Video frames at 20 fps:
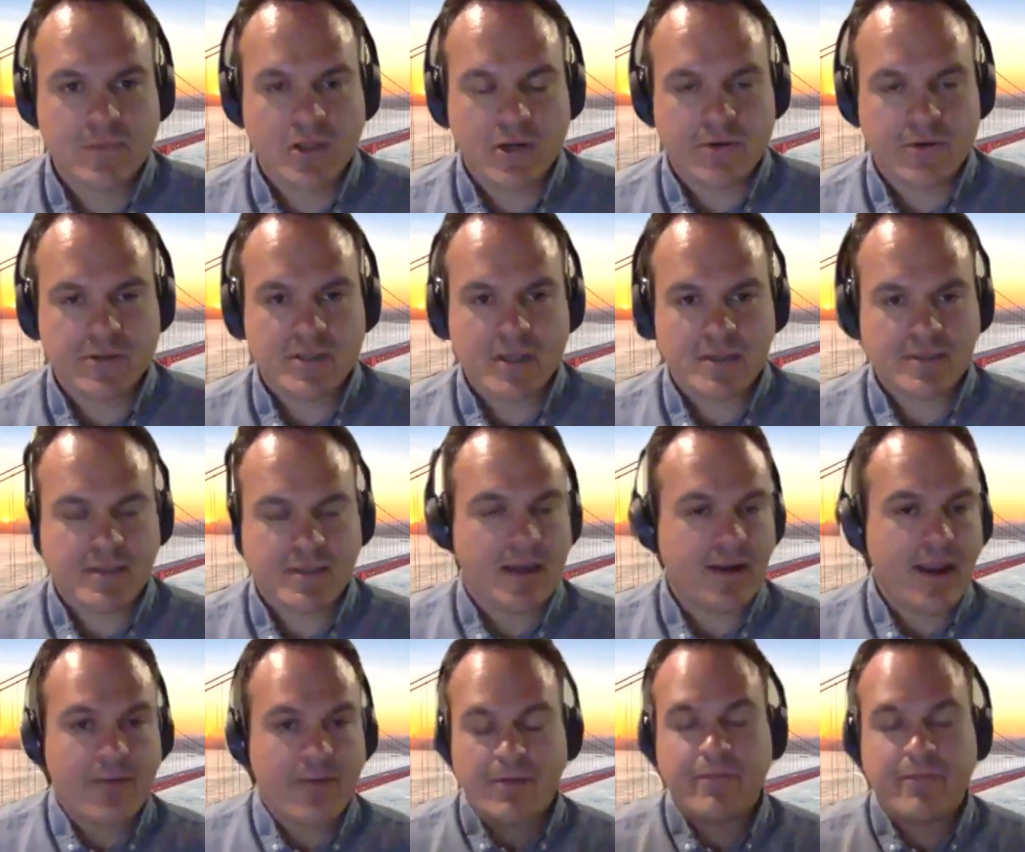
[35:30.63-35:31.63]
Is that
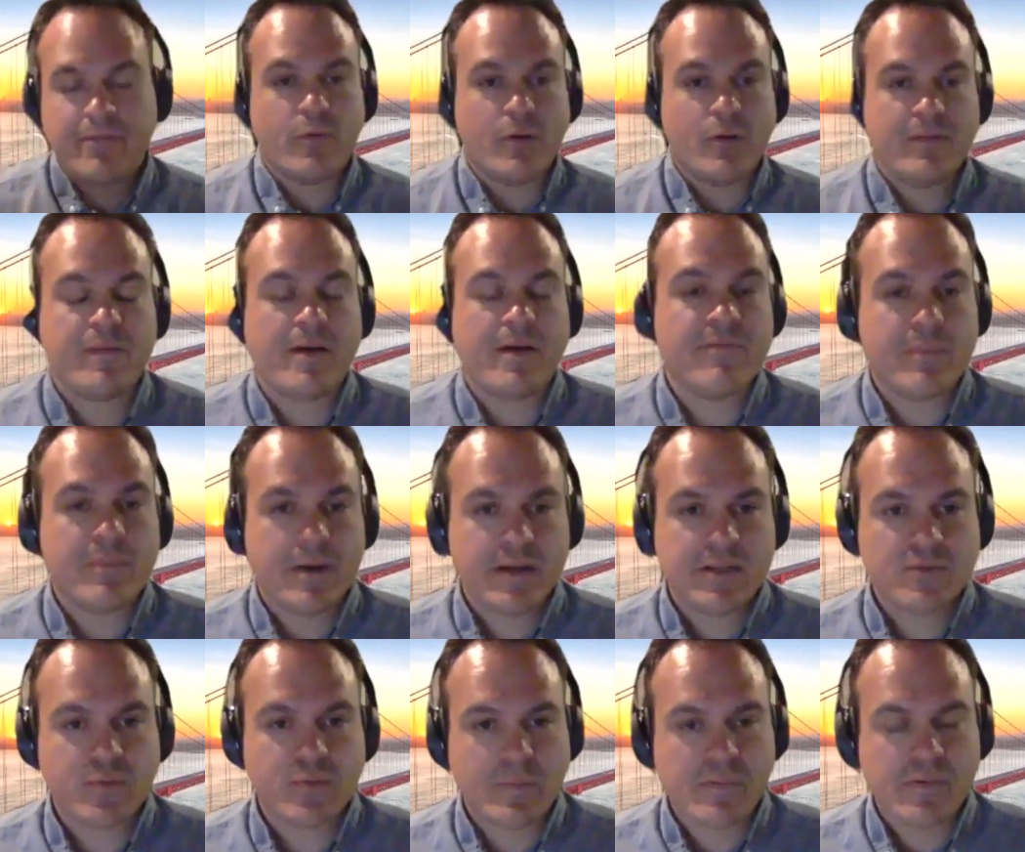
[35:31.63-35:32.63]
every 45
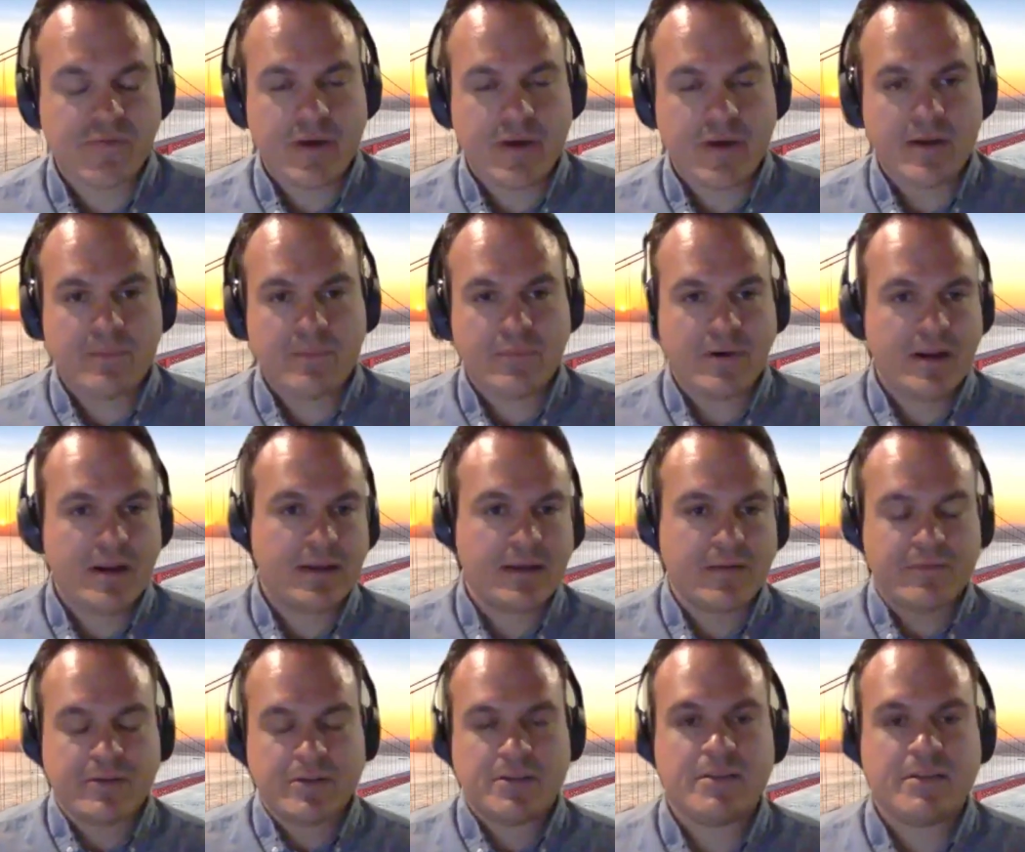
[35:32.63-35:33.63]
minutes we provide a break,
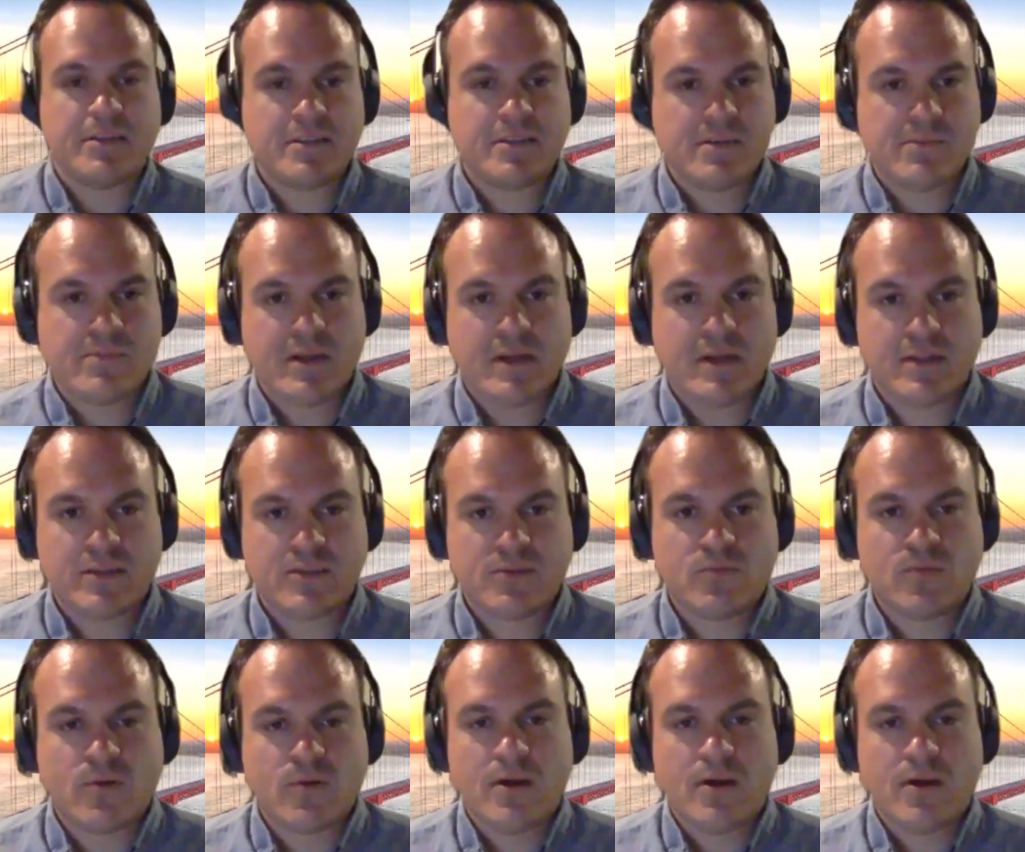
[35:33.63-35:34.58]
every 60 minutes?